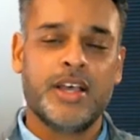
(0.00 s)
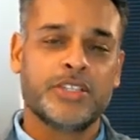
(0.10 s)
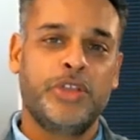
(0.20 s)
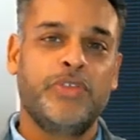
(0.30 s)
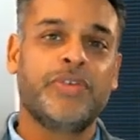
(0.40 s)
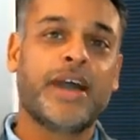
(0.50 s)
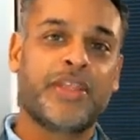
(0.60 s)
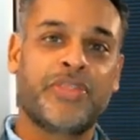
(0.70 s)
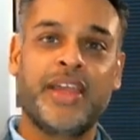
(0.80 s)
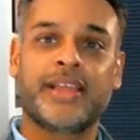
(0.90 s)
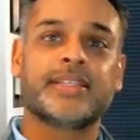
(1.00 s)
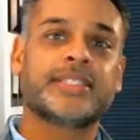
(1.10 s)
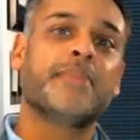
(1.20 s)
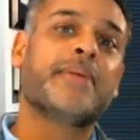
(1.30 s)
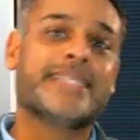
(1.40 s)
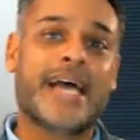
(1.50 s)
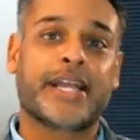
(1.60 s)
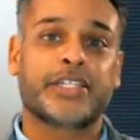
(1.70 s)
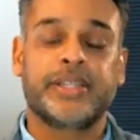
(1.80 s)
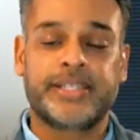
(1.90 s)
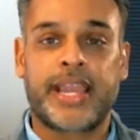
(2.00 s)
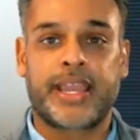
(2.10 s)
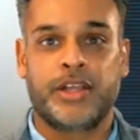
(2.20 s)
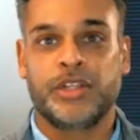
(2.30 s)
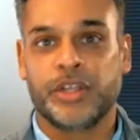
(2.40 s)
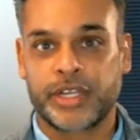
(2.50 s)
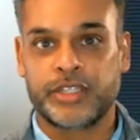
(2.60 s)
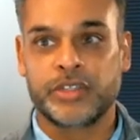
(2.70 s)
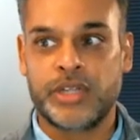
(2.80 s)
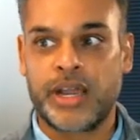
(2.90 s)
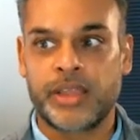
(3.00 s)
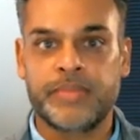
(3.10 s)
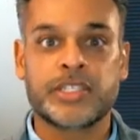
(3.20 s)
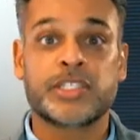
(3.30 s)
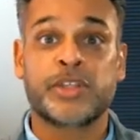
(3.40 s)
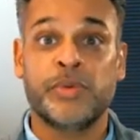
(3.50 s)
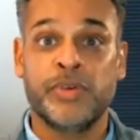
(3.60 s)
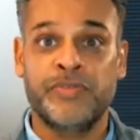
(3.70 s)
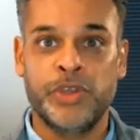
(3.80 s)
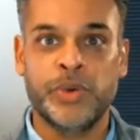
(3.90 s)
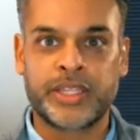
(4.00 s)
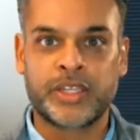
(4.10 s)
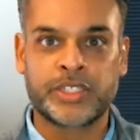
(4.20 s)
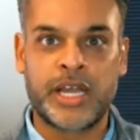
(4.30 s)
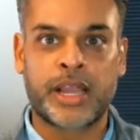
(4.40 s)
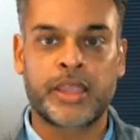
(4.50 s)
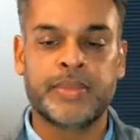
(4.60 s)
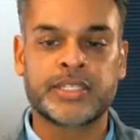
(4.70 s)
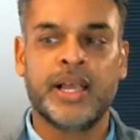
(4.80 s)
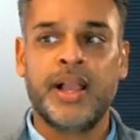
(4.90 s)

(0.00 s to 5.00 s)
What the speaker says: So you've got to think that somebody's actually taking a look at those documents. They're reviewing those documents.